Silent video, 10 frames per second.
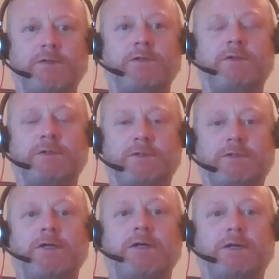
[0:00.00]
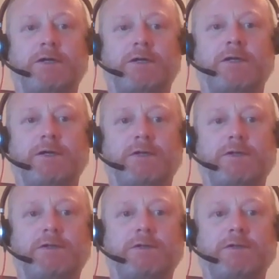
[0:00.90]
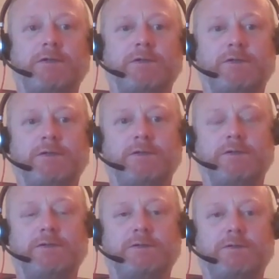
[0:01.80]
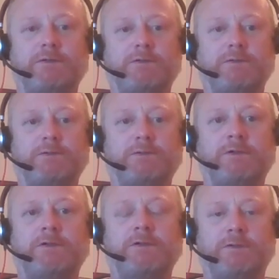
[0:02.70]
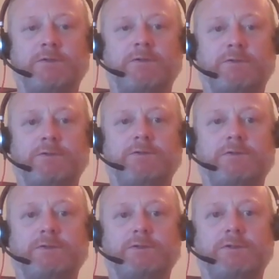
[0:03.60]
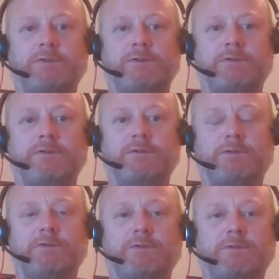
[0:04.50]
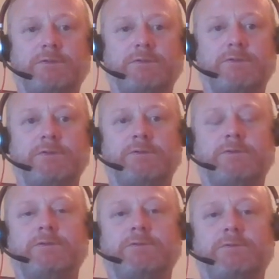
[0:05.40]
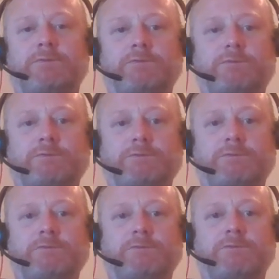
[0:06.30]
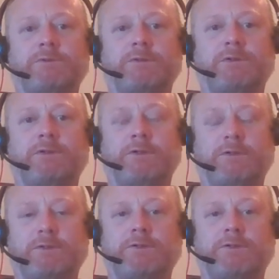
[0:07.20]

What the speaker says: The person shown says nothing.